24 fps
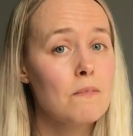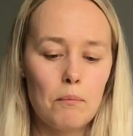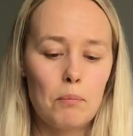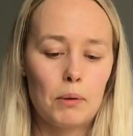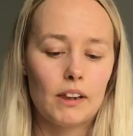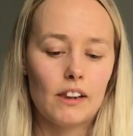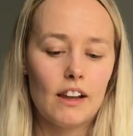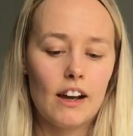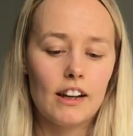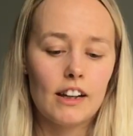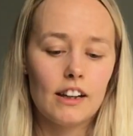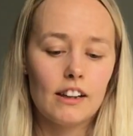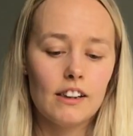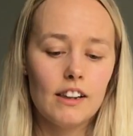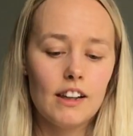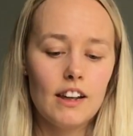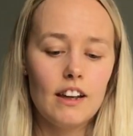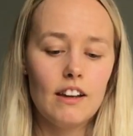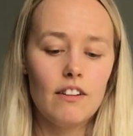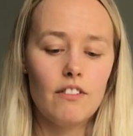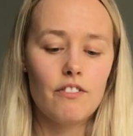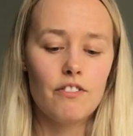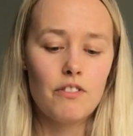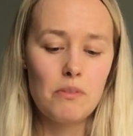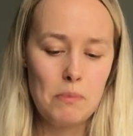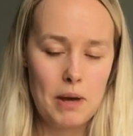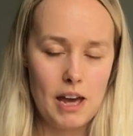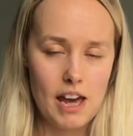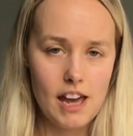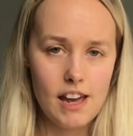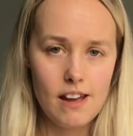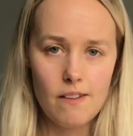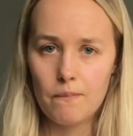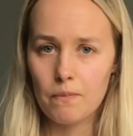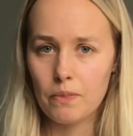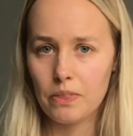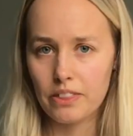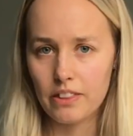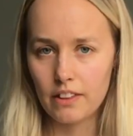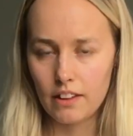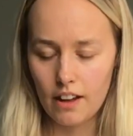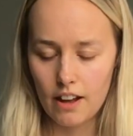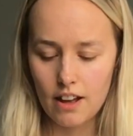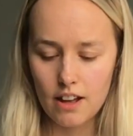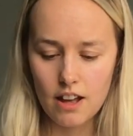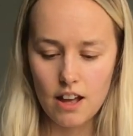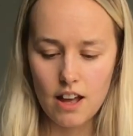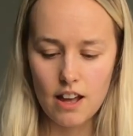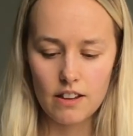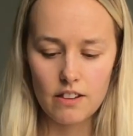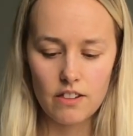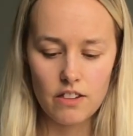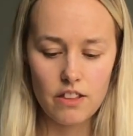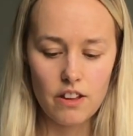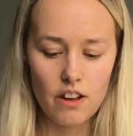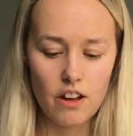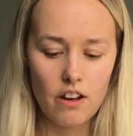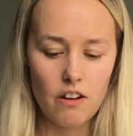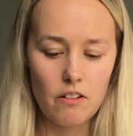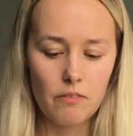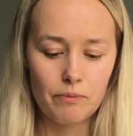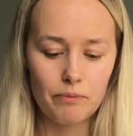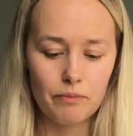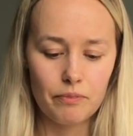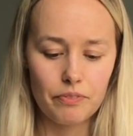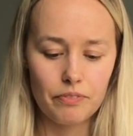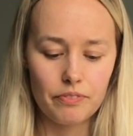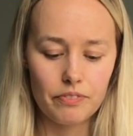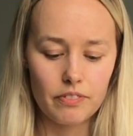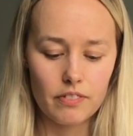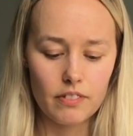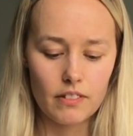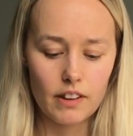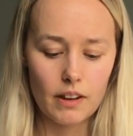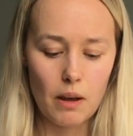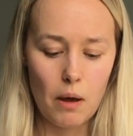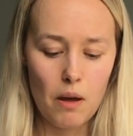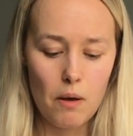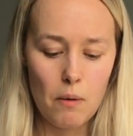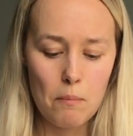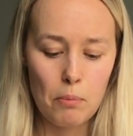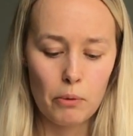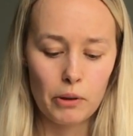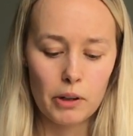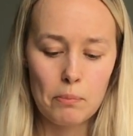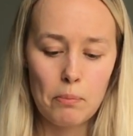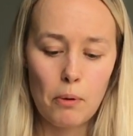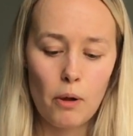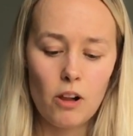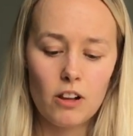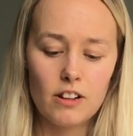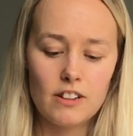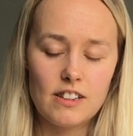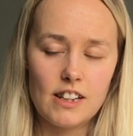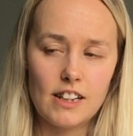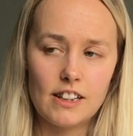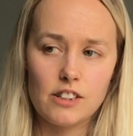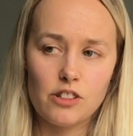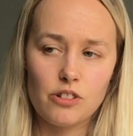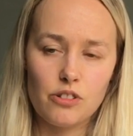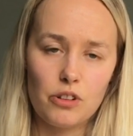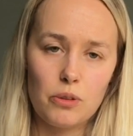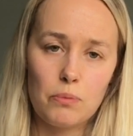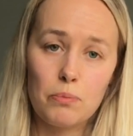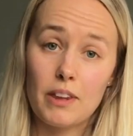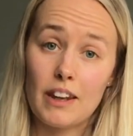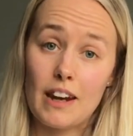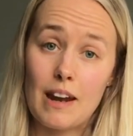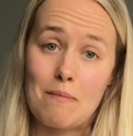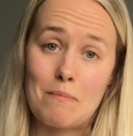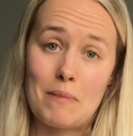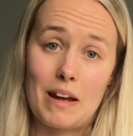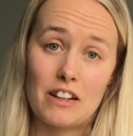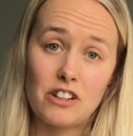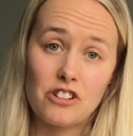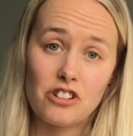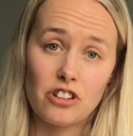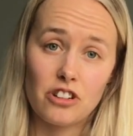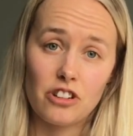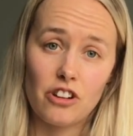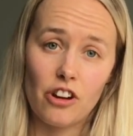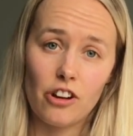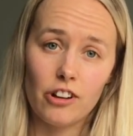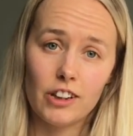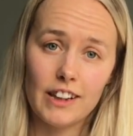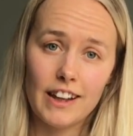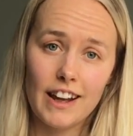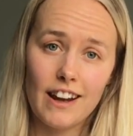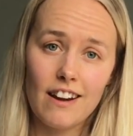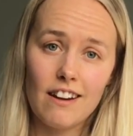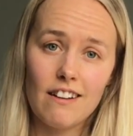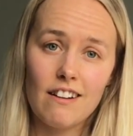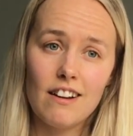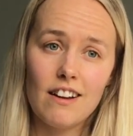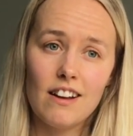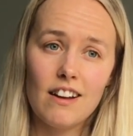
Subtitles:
But luckily for me, the body politics group that I mentioned earlier,